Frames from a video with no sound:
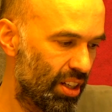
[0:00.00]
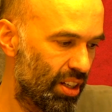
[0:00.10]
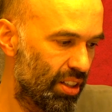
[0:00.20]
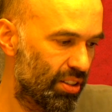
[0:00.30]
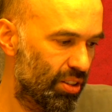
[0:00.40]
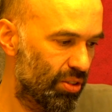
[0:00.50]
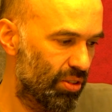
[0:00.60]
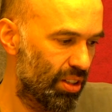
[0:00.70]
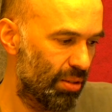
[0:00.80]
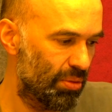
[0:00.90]
So
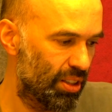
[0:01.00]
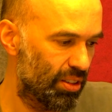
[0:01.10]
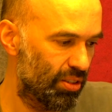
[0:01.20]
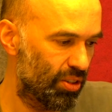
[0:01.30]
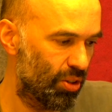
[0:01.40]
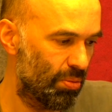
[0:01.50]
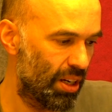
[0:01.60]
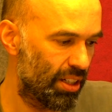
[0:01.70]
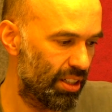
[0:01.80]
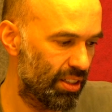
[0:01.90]
let me go
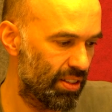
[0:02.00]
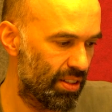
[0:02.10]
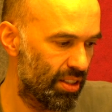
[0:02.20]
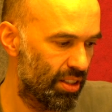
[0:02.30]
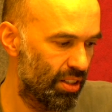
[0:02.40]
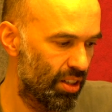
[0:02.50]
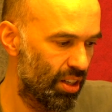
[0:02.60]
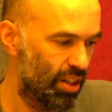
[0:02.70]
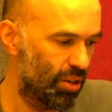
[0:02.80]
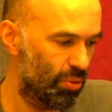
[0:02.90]
back and see
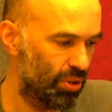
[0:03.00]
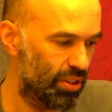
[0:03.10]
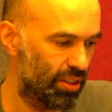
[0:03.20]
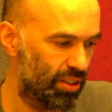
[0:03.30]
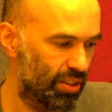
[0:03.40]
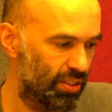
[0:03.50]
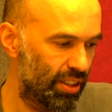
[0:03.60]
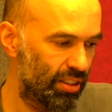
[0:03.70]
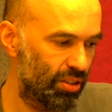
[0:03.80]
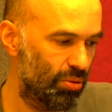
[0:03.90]
what the
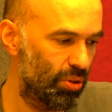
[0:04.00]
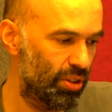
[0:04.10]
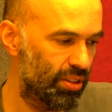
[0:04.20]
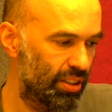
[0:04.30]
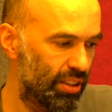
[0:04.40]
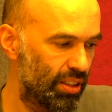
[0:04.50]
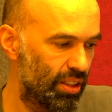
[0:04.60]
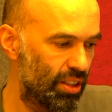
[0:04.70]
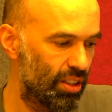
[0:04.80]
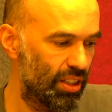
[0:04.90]
signal quality
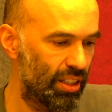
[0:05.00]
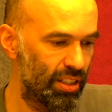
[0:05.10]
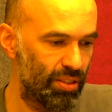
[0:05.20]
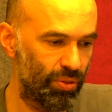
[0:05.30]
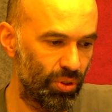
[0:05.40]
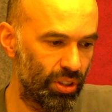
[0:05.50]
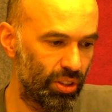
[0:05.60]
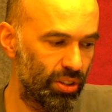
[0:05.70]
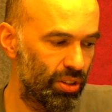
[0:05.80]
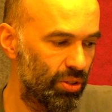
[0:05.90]
is for the
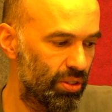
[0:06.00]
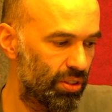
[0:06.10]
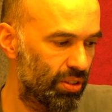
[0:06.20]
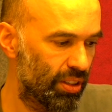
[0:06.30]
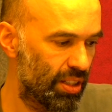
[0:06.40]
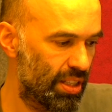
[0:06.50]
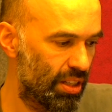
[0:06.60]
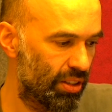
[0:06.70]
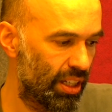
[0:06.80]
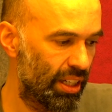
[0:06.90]
other users. So I can see,
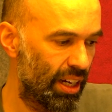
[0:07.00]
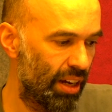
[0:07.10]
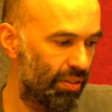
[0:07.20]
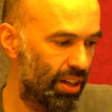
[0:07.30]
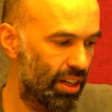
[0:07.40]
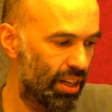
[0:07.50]
okay, I have a